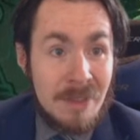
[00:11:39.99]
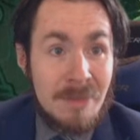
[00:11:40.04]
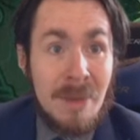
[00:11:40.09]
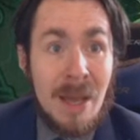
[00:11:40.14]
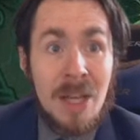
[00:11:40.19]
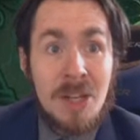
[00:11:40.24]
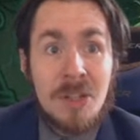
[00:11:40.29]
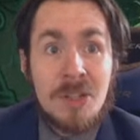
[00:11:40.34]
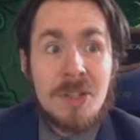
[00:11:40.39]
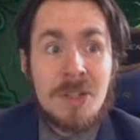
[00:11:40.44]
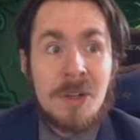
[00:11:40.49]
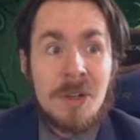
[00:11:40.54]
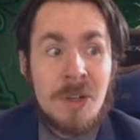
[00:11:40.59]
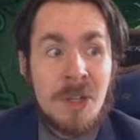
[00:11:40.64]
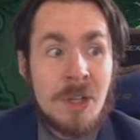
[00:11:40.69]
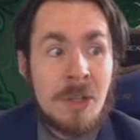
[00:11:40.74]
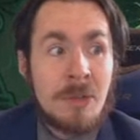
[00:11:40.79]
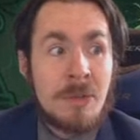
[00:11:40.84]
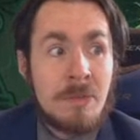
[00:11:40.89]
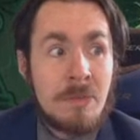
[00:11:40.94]
Imagine
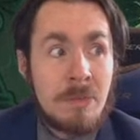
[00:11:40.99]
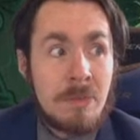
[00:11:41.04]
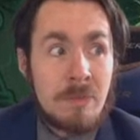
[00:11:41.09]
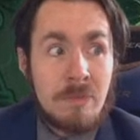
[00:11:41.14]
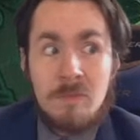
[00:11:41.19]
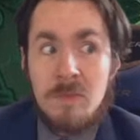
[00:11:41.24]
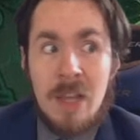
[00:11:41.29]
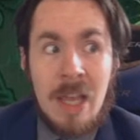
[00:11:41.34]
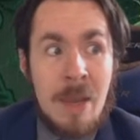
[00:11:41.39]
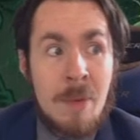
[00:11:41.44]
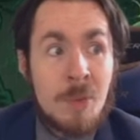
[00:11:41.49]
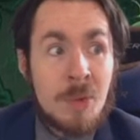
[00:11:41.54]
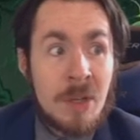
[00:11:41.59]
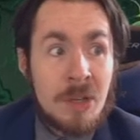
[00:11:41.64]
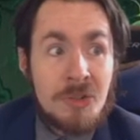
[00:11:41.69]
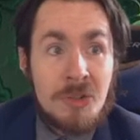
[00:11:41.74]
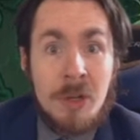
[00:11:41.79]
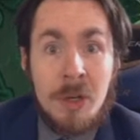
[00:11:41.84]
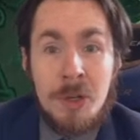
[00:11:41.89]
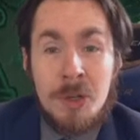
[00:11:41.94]
starting your game with an
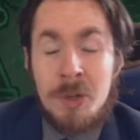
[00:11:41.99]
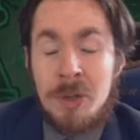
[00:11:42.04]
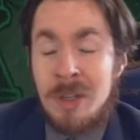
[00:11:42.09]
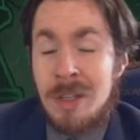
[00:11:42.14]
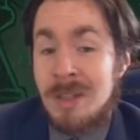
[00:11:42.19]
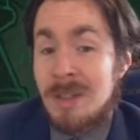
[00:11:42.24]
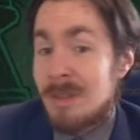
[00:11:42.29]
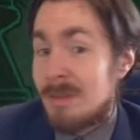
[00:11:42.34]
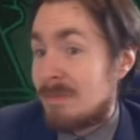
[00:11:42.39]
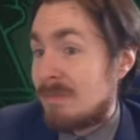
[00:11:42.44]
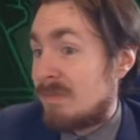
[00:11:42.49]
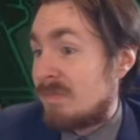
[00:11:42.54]
extra card in your hand.